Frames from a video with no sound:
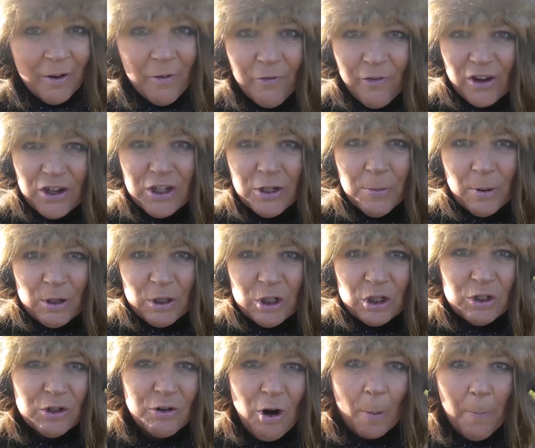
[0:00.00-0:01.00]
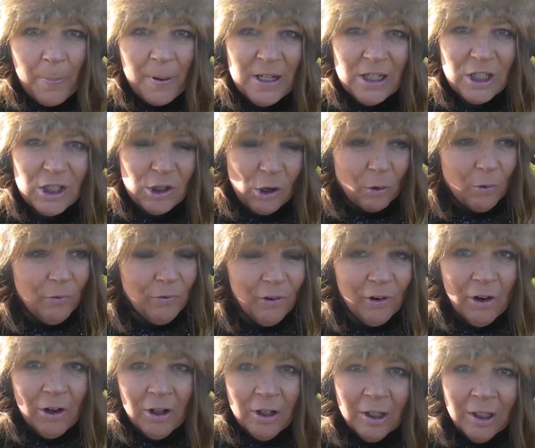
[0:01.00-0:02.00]
Fishermen just dropping stuff.
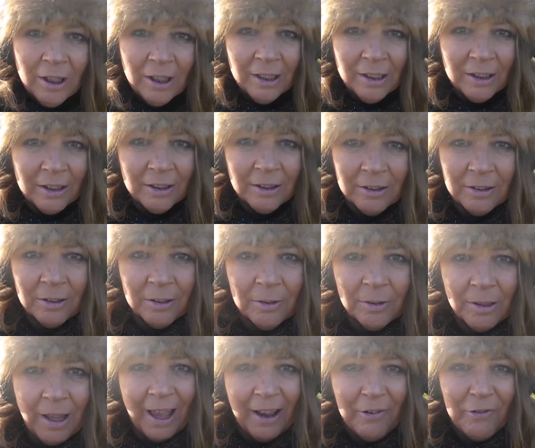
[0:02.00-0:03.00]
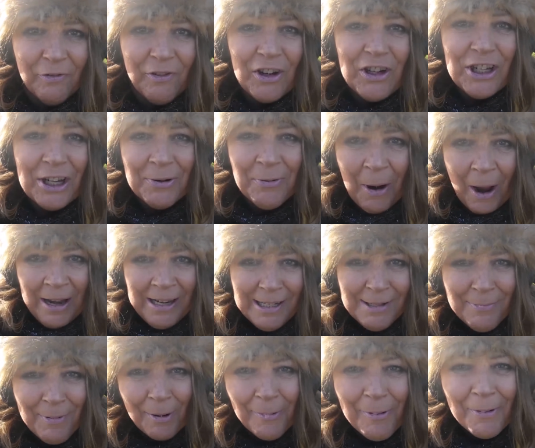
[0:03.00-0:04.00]
Like fishing
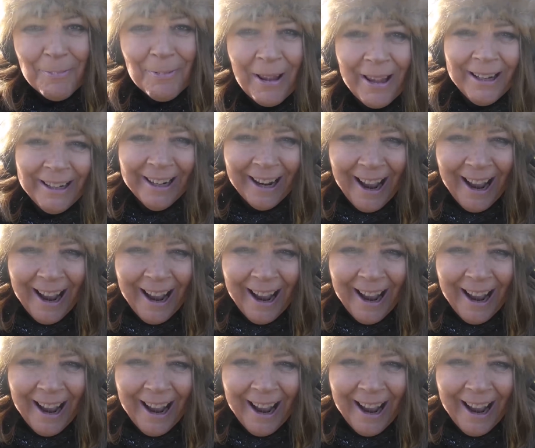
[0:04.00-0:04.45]
weights, probably.